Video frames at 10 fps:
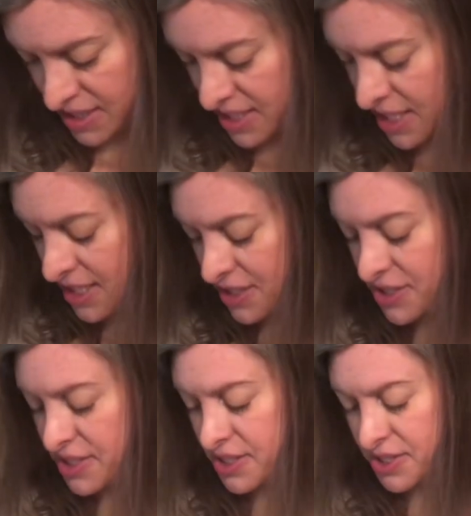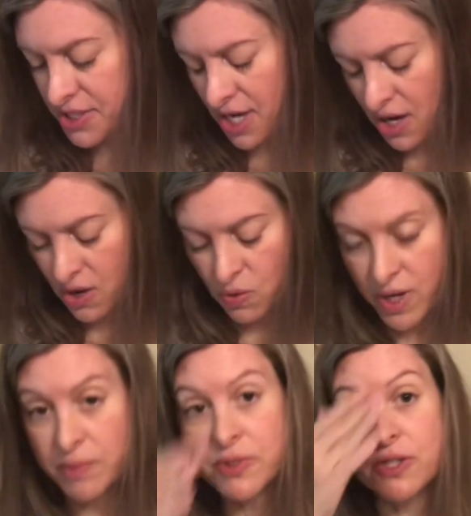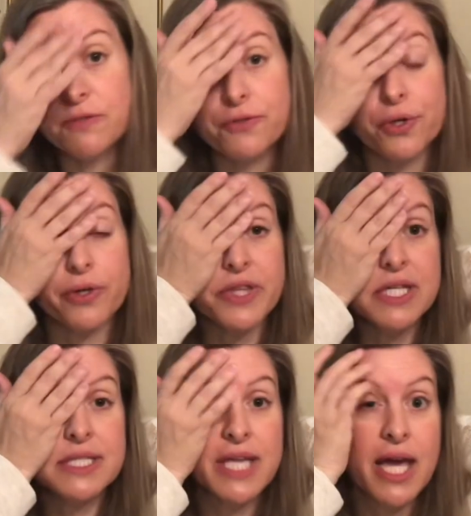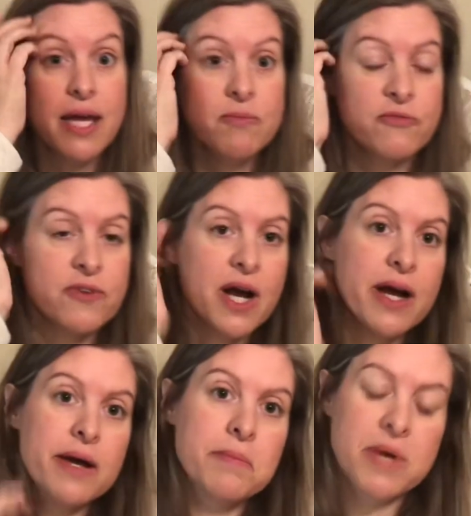it is so beautiful. This came from,